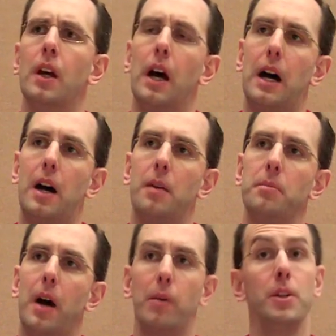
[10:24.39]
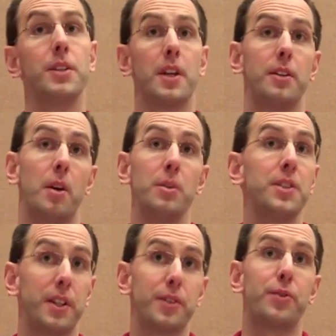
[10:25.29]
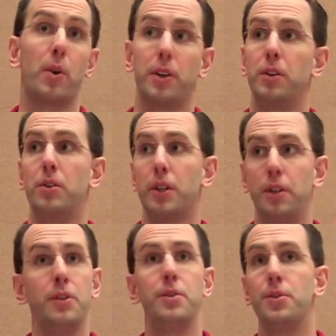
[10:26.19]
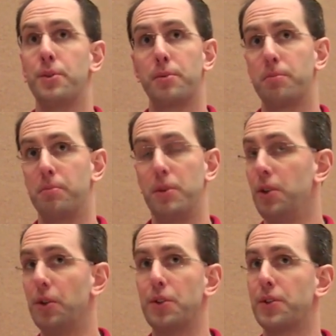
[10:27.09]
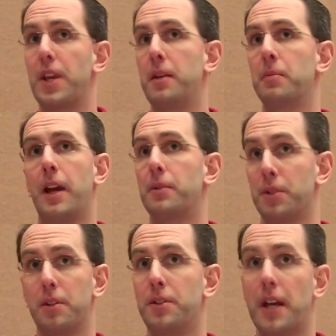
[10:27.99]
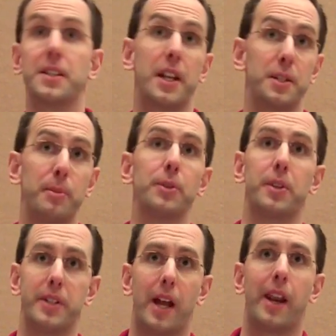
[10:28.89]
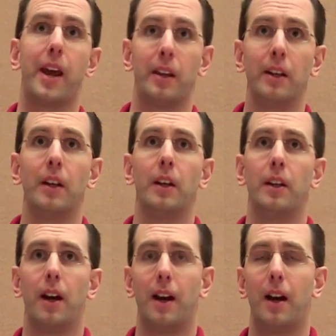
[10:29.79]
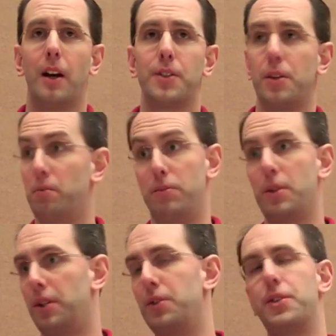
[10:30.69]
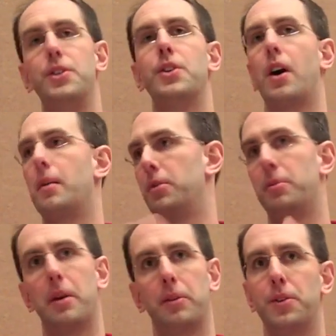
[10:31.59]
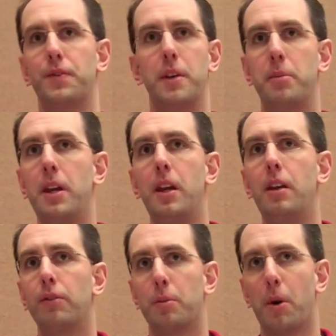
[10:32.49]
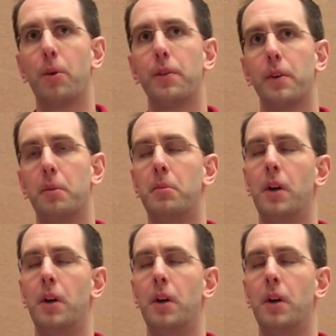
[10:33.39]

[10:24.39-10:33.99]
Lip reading: I wouldn't say it's a fork. You can use the same language. XNA is built on .NET, so you can use C#, or you'll be able to use VB for both of them.